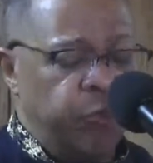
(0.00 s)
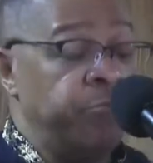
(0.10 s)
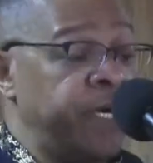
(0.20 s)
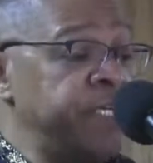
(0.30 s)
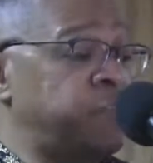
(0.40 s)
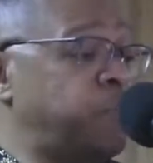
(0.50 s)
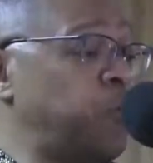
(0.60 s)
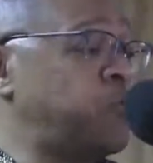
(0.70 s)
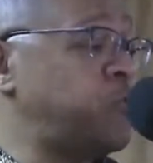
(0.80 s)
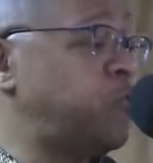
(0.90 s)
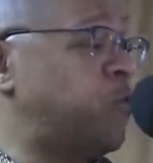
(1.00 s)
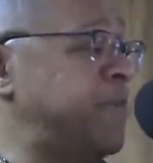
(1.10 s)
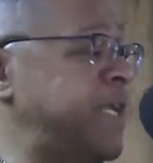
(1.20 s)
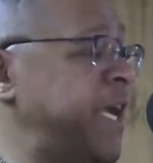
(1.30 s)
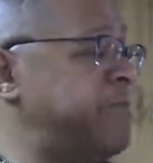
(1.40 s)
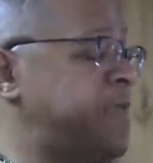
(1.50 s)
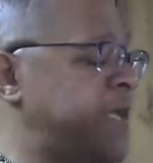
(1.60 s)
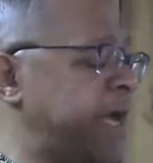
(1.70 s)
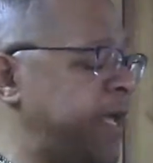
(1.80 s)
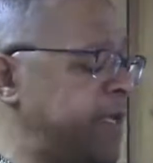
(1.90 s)
When money spoke to a woman named
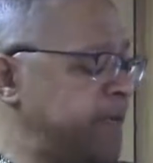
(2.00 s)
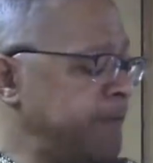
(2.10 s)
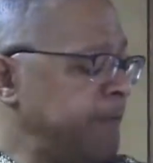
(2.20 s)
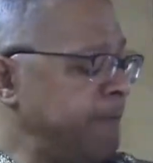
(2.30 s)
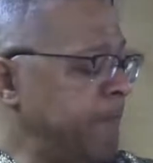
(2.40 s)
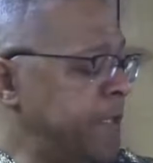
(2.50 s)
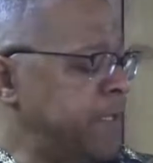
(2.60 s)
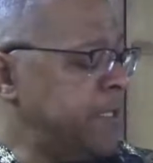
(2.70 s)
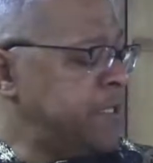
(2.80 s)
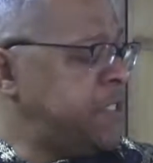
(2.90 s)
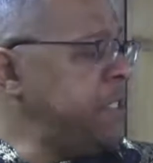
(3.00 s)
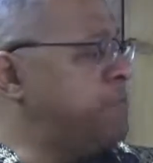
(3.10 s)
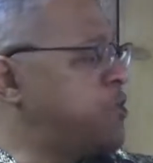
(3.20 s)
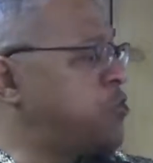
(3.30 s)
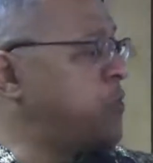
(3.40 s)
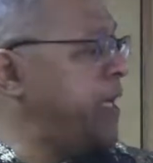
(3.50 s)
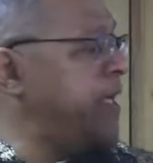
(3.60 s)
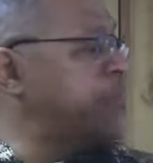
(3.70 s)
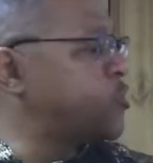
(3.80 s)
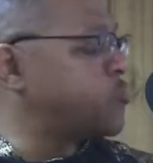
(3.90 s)
Delilah, she
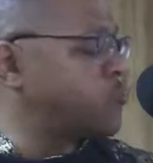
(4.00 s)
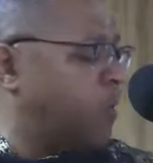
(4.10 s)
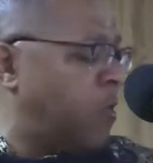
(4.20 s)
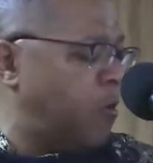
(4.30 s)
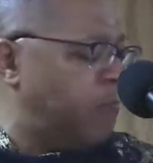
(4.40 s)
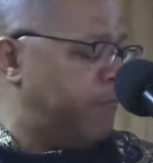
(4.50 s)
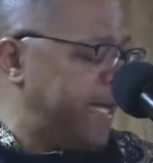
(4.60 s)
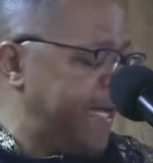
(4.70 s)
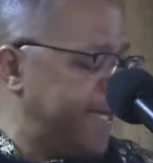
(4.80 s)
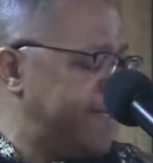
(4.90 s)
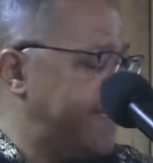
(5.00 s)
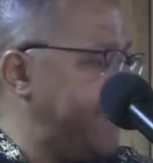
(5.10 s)
betrayed a strong man